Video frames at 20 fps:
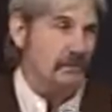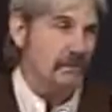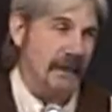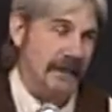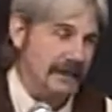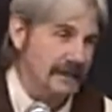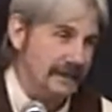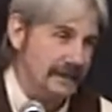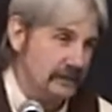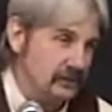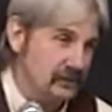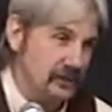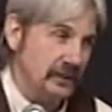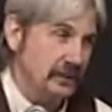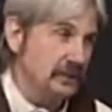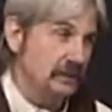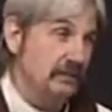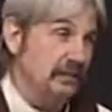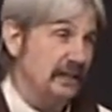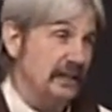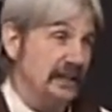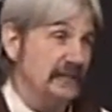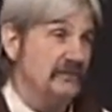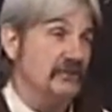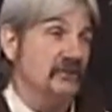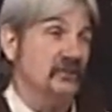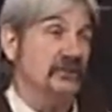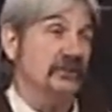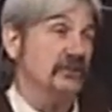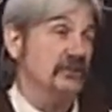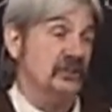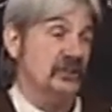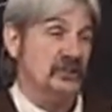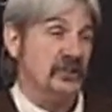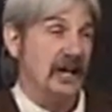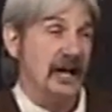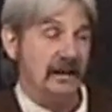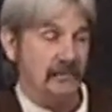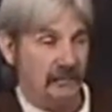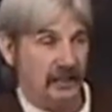in making us into believers because
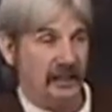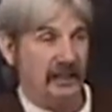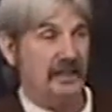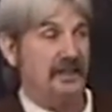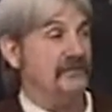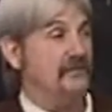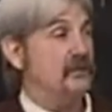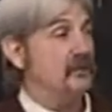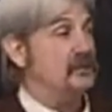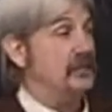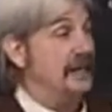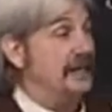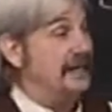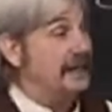he's got believers,